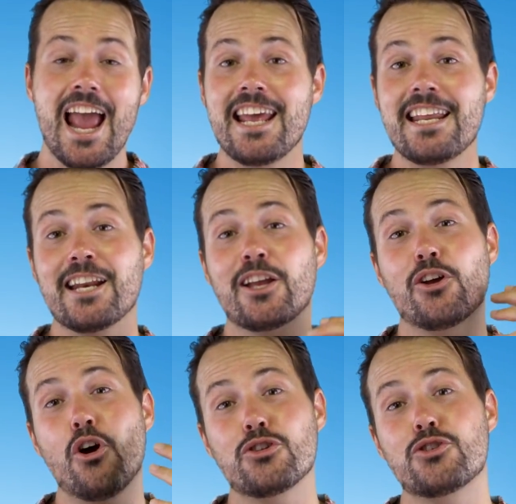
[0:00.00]
And it
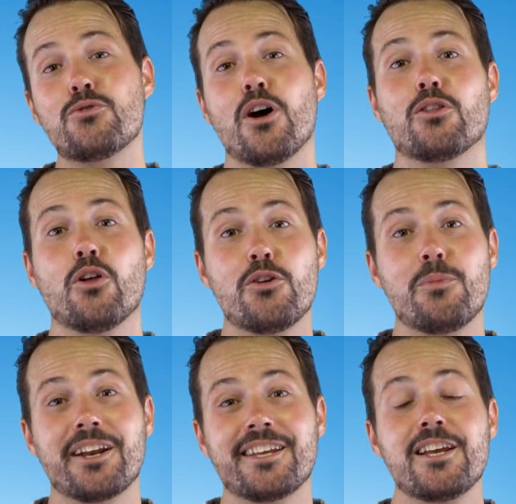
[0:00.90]
can cost you a lot
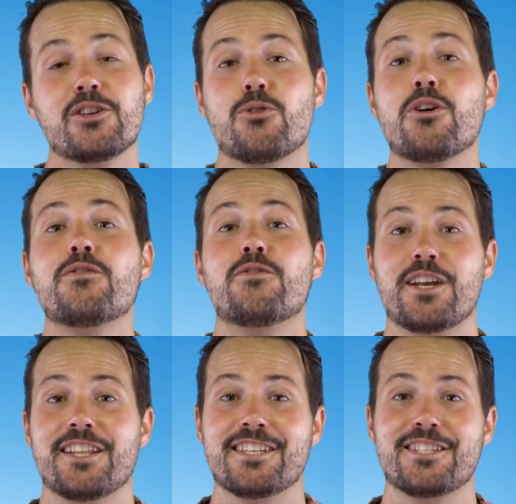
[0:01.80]
of money trying to
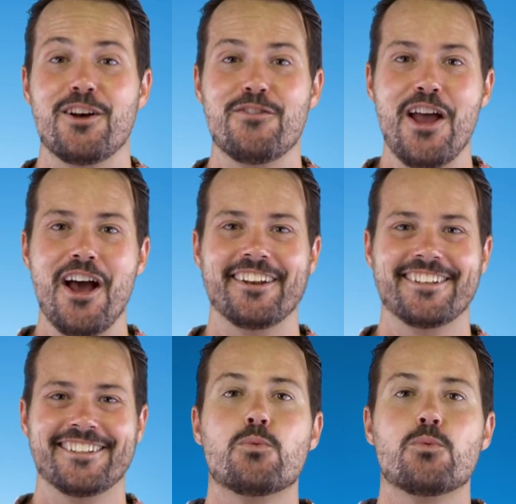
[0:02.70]
figure this stuff out.